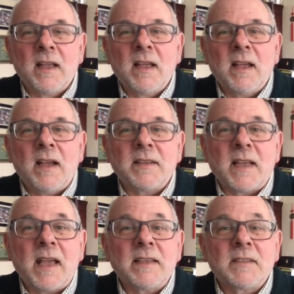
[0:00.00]
At the
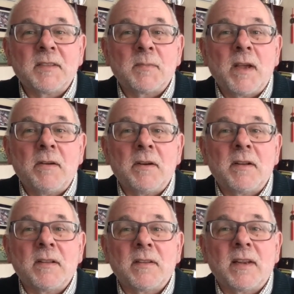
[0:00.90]
height of his power,
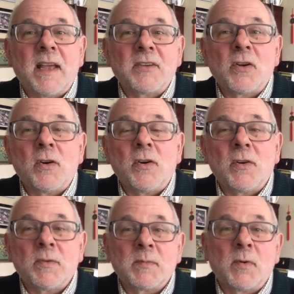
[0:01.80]
the large horn
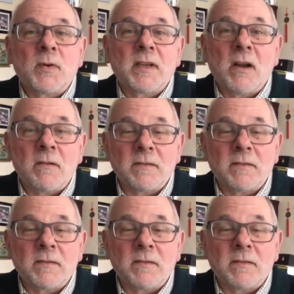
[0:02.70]
was broken off.